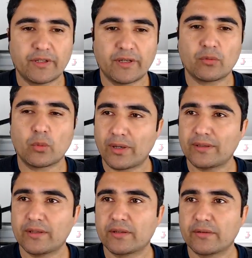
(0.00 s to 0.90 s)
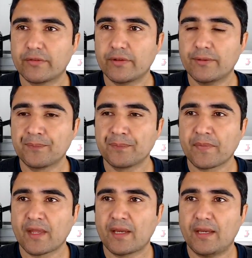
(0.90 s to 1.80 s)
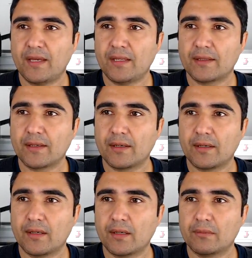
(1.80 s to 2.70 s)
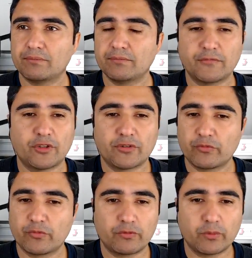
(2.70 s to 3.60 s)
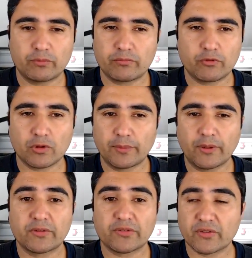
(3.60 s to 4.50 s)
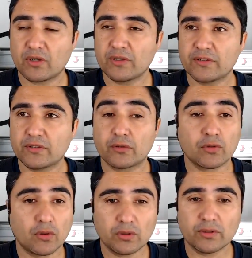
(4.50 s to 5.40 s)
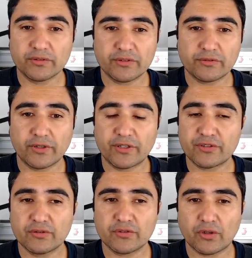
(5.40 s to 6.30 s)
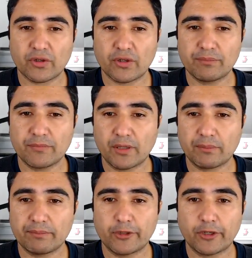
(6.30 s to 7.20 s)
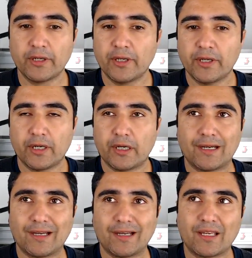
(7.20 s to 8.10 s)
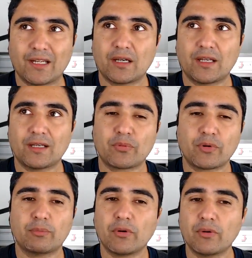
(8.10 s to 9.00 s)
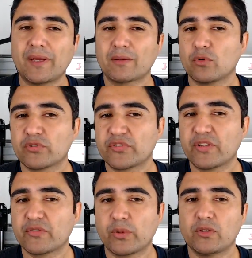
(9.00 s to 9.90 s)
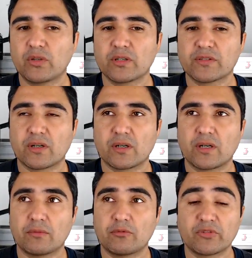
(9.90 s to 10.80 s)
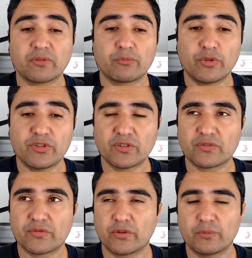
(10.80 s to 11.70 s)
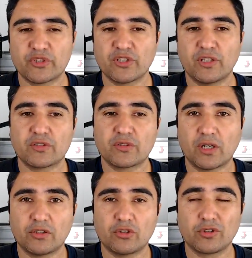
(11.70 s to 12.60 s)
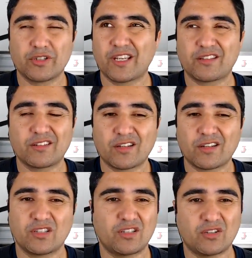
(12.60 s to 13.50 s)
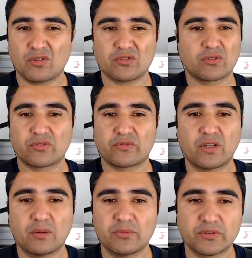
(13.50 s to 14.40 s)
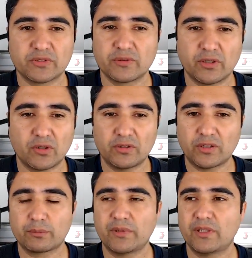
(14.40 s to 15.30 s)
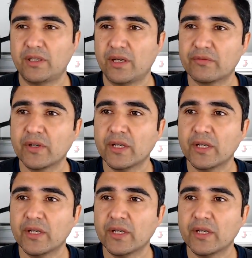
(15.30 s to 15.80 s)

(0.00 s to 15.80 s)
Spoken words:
they are, why they're different, and we've talked about the size, the torque consideration. So again, and it'll probably make more sense when you guys are doing some research for your machines. You're looking at data sheet, and there are all sorts of numbers in that PDF.